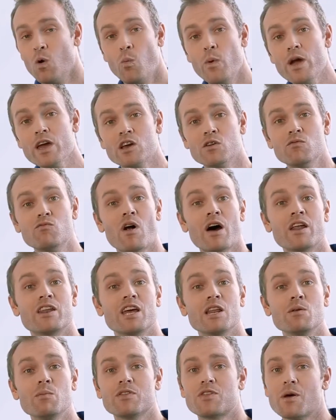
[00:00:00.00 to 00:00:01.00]
We can run
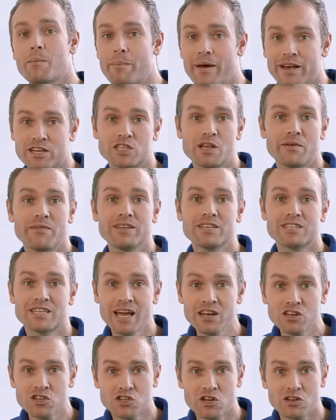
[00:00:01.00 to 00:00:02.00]
in with the best of
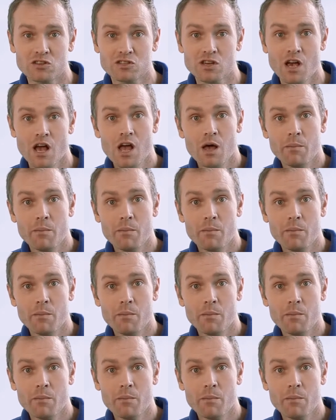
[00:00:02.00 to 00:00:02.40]
intentions,